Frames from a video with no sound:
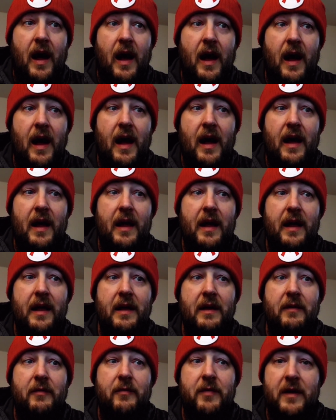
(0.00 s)

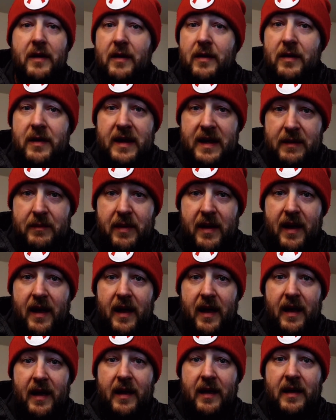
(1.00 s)
I feel
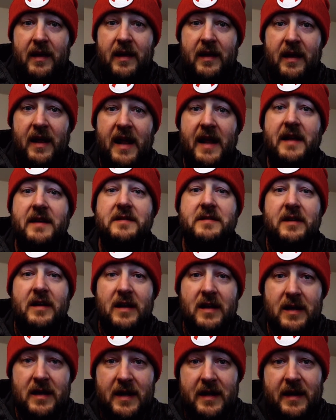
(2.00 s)
eBay is
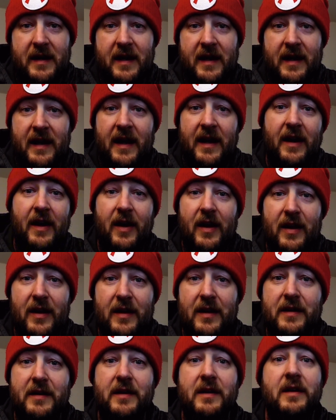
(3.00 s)
clicking on
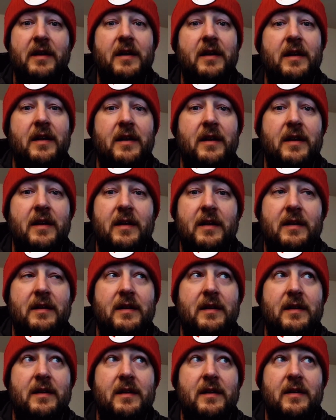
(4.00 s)
all
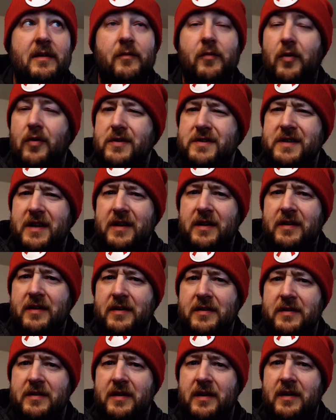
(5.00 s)
4
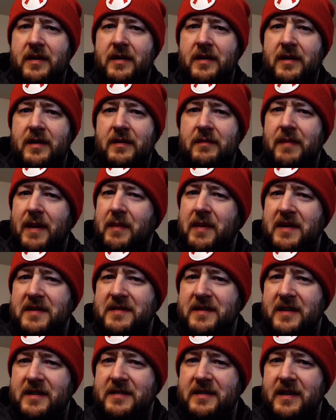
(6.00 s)
cylinders, maybe a
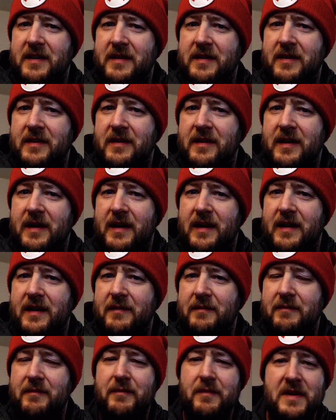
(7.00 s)
6-cylinder.
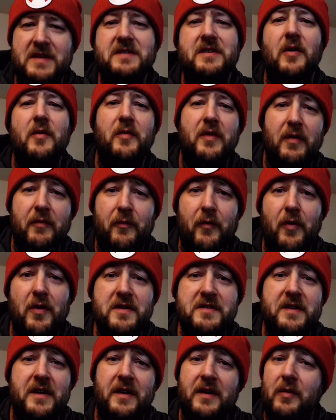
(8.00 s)
Let's go for the
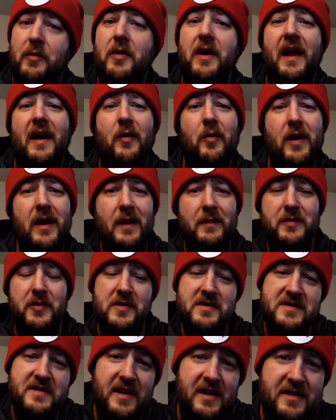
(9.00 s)
4-cylinder. We're not quite up to
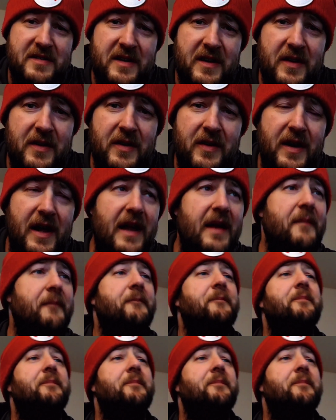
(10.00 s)
a 6-cylinder yet.